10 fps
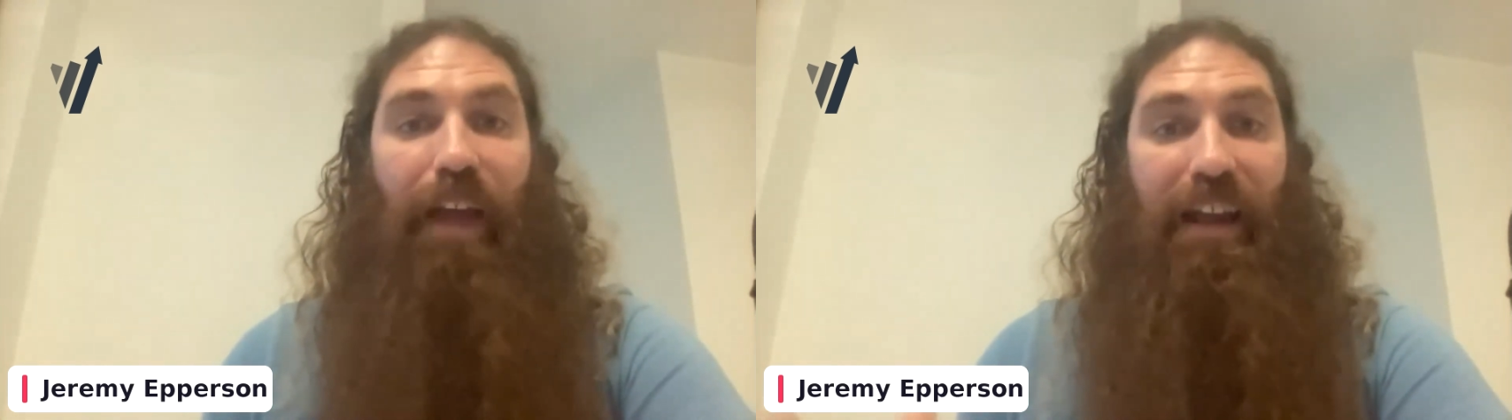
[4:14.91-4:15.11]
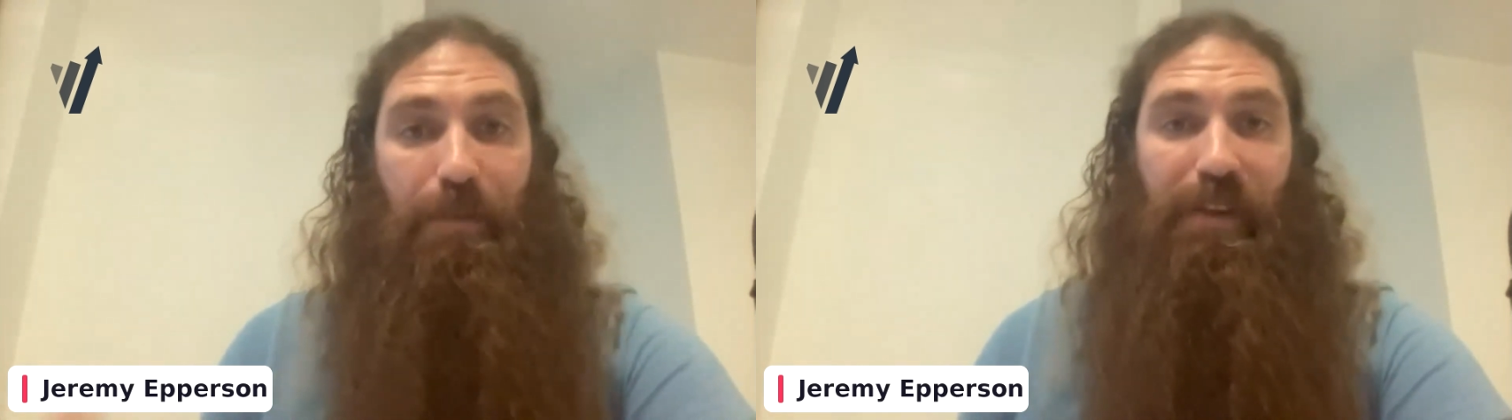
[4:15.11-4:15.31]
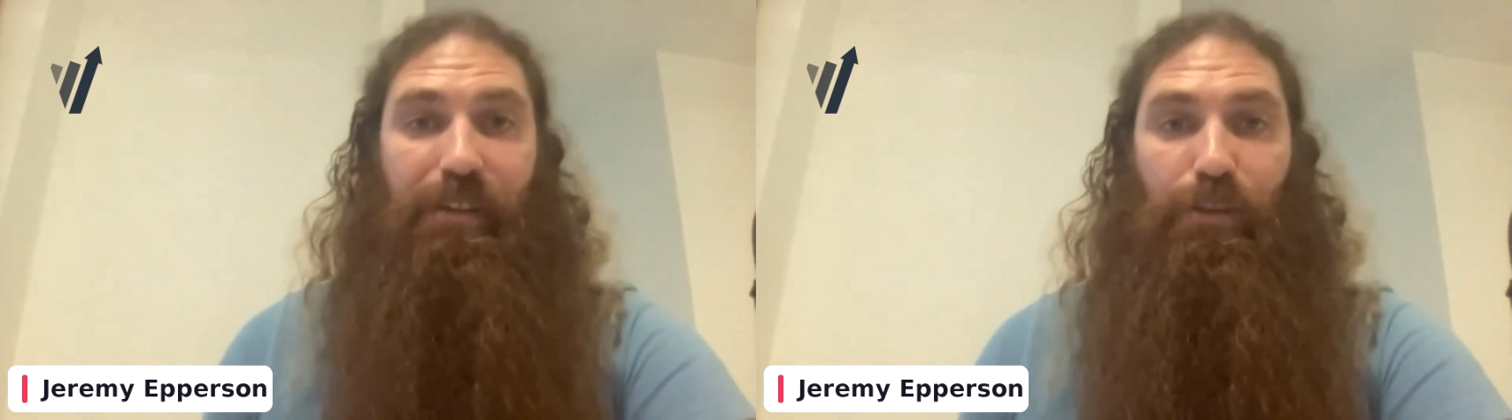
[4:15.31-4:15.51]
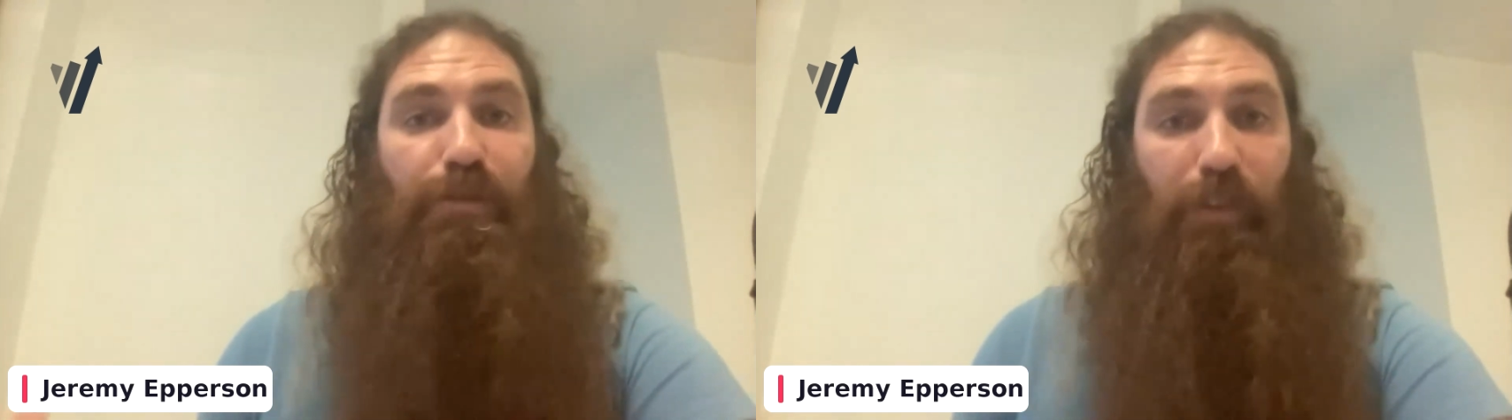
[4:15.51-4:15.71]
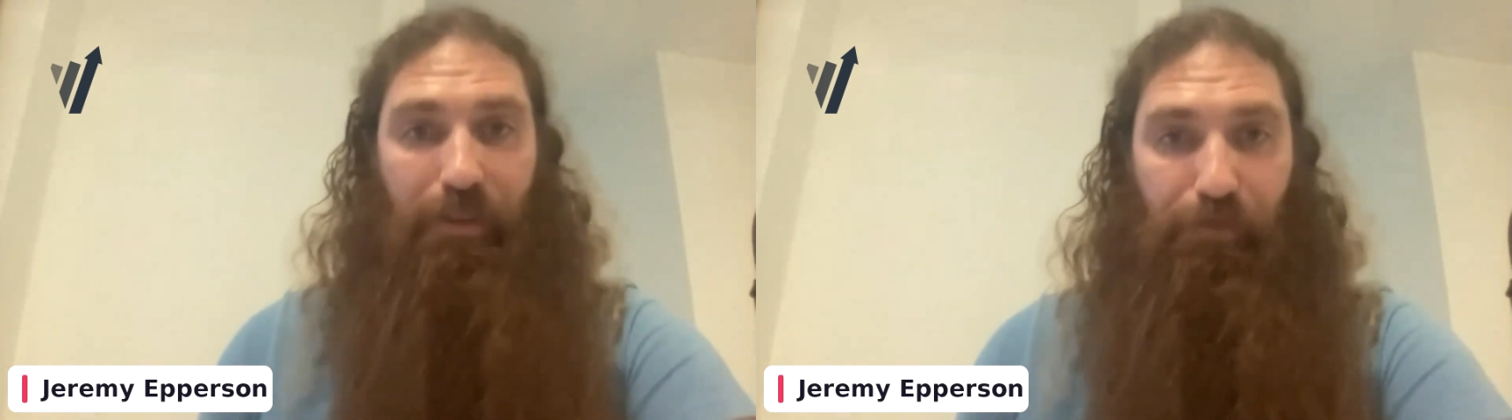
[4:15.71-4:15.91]
that can be
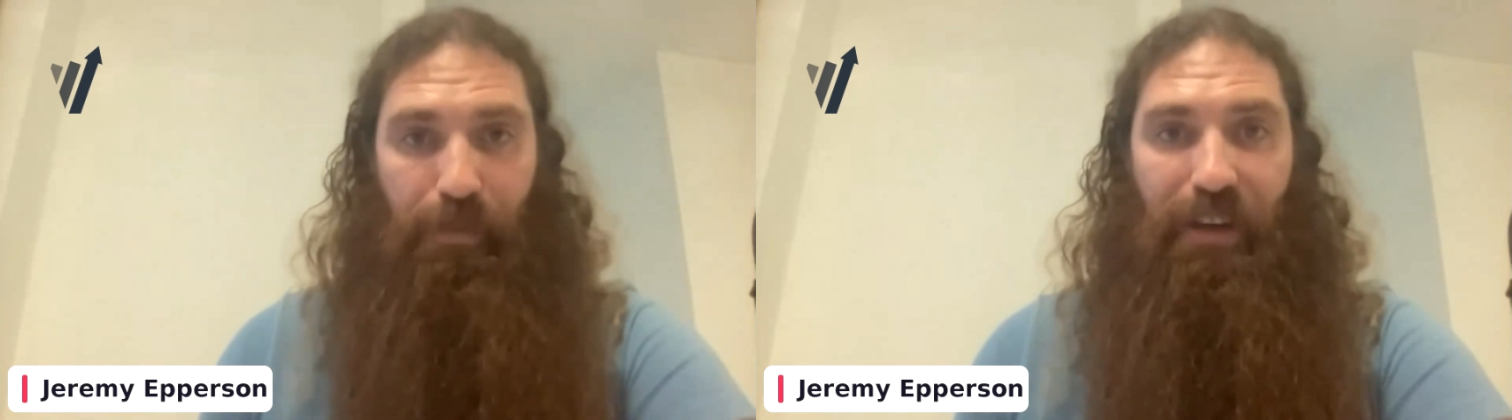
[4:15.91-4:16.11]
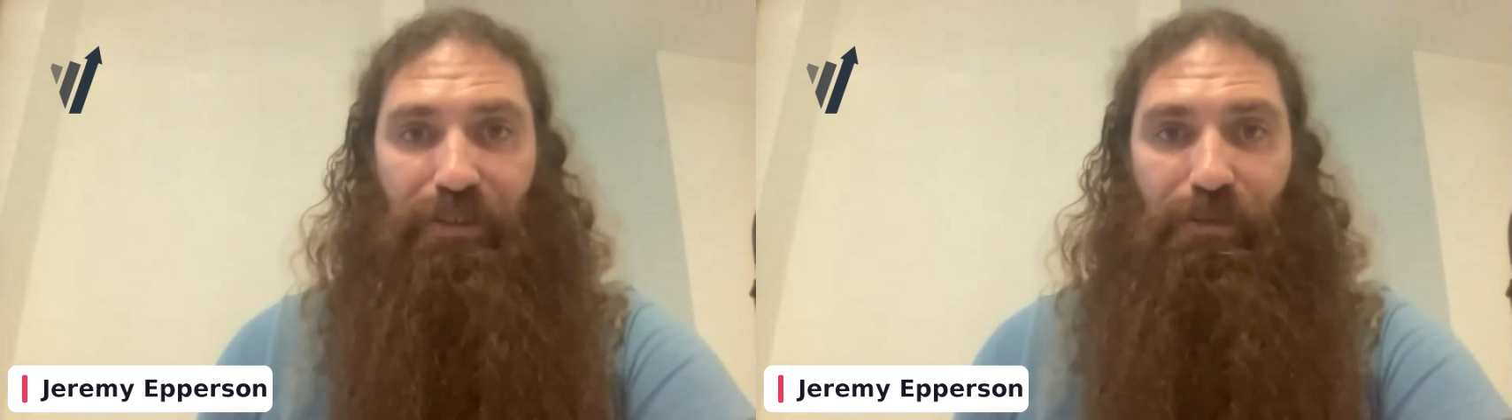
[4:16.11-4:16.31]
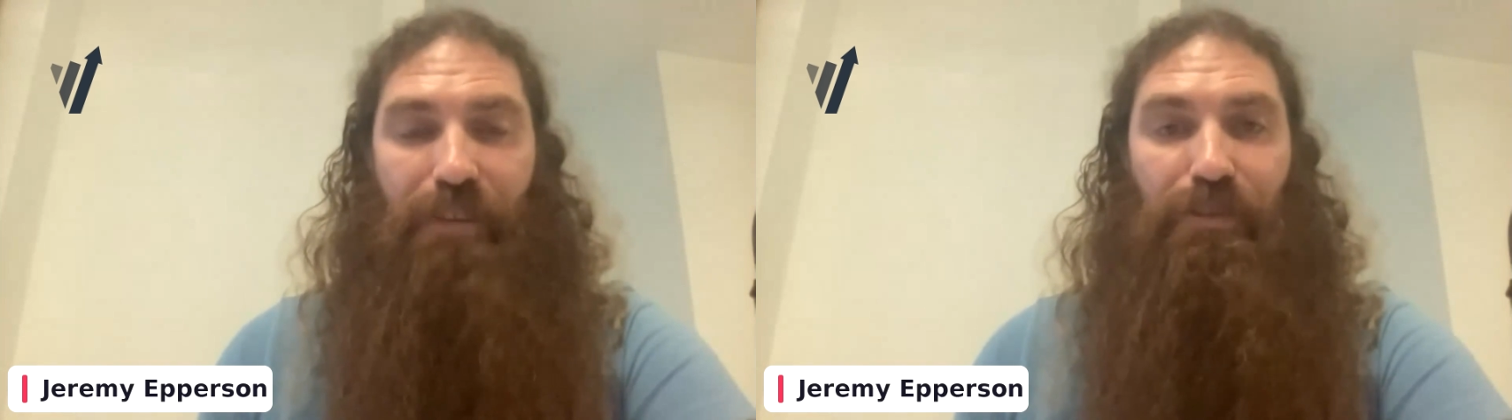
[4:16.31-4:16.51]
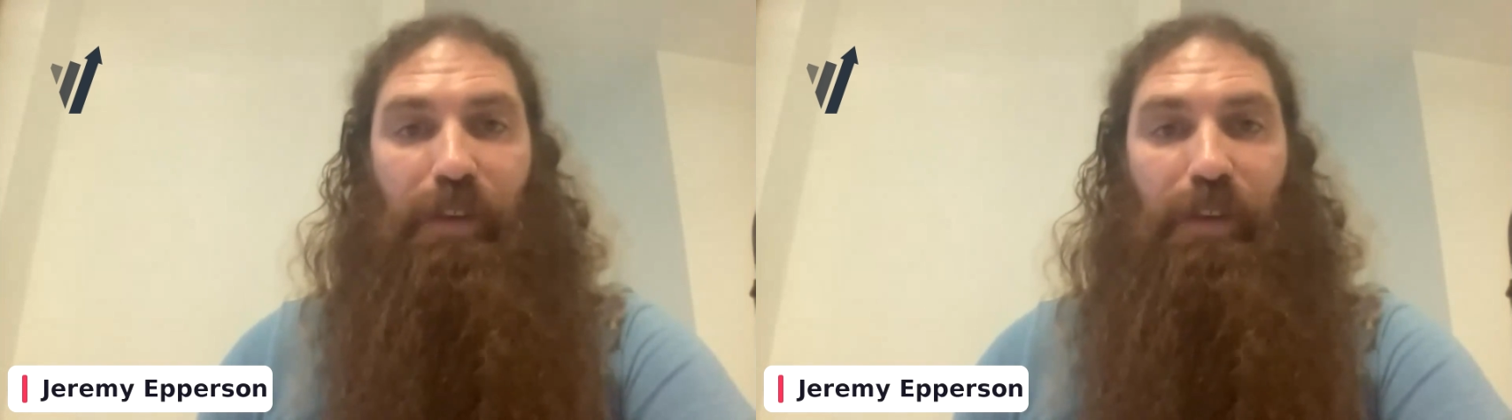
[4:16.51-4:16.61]
useful information, right?